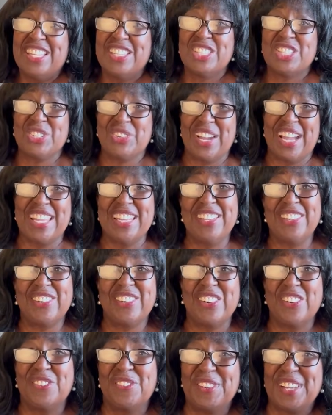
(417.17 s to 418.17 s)
Try
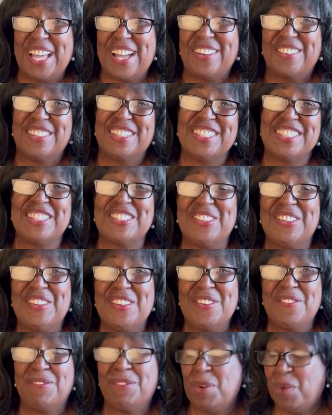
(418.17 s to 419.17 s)
local flowers
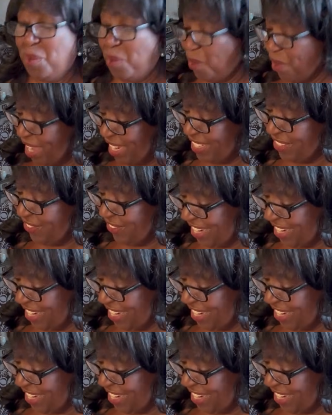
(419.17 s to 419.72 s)
for 1